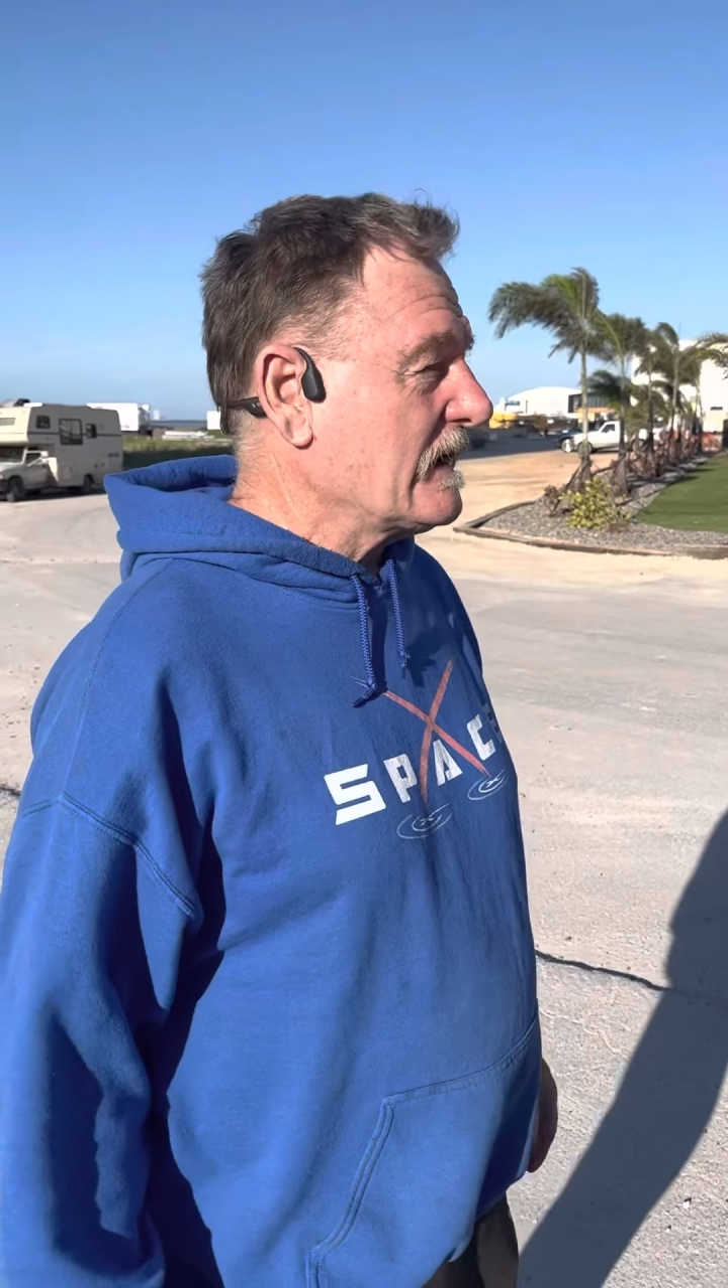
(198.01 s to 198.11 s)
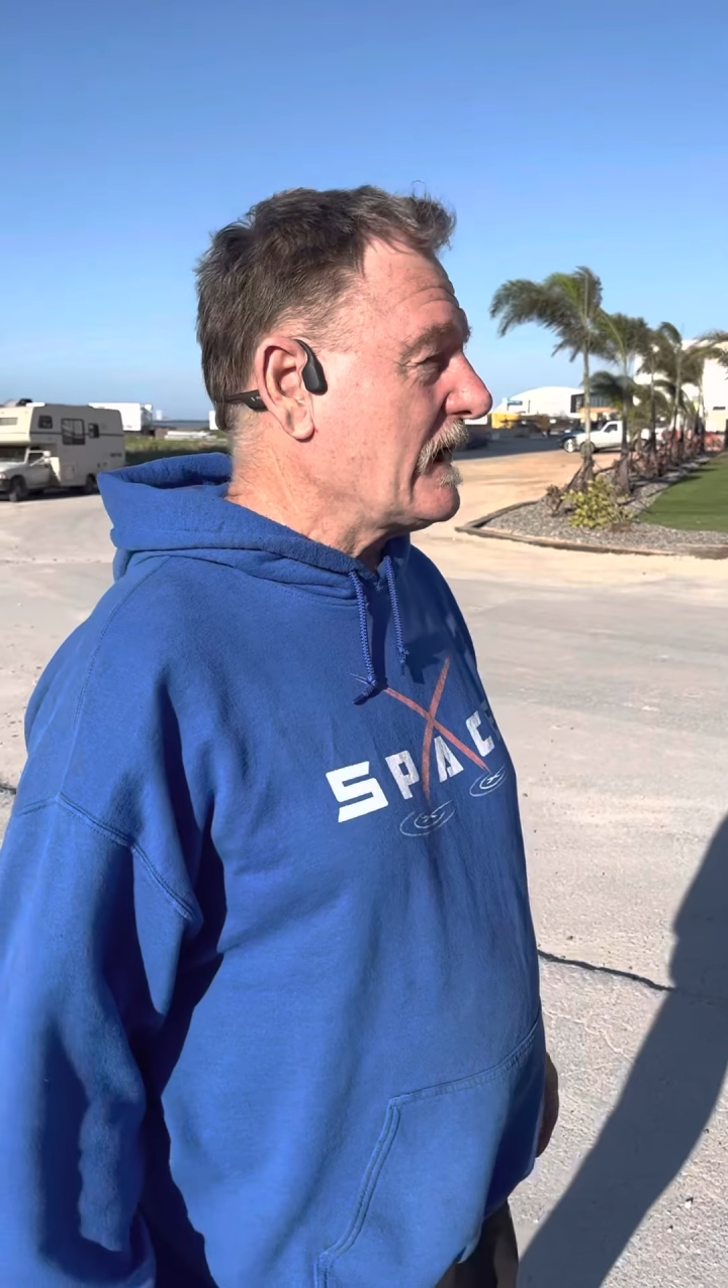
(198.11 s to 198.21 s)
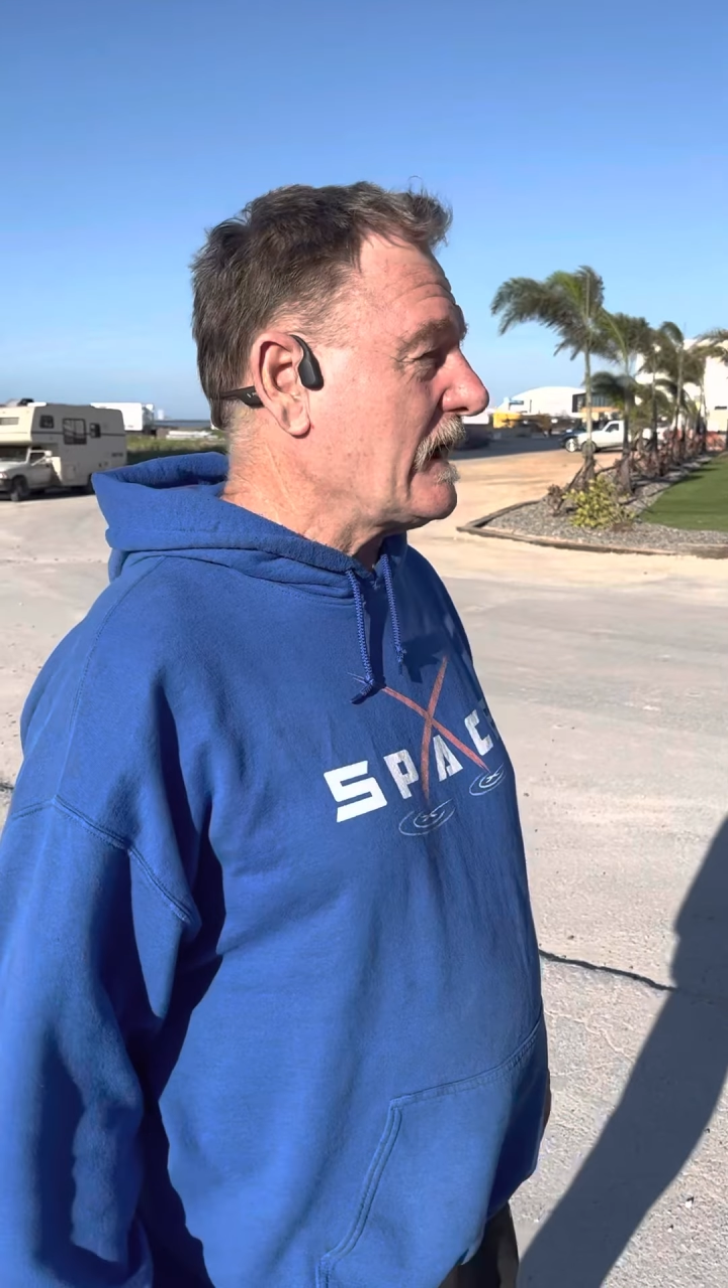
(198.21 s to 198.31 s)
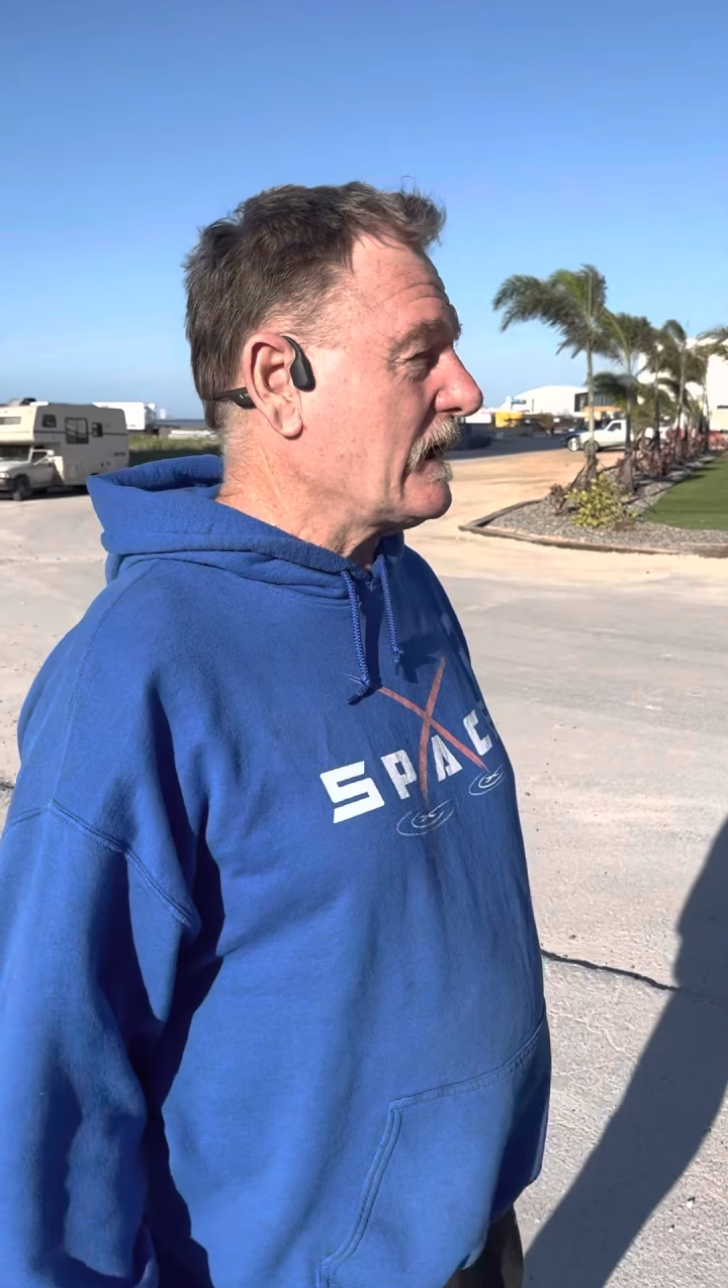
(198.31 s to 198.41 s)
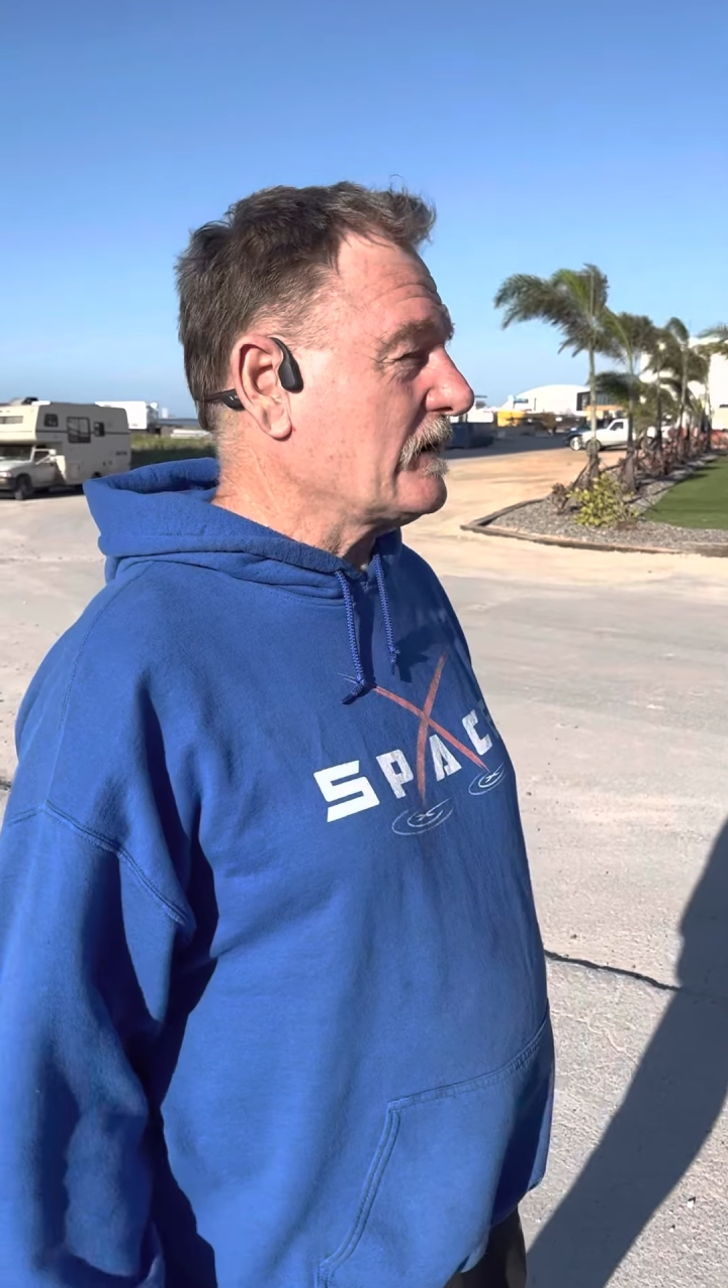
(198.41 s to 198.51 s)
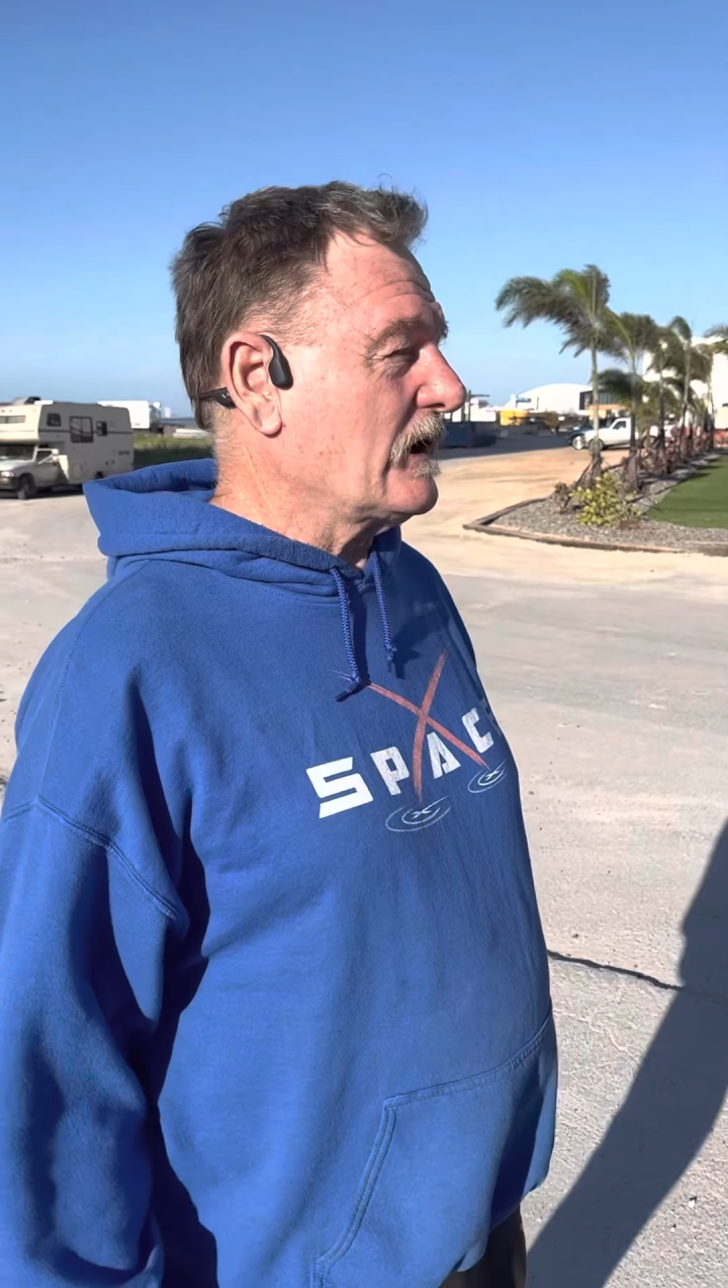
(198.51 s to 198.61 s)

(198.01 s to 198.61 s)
And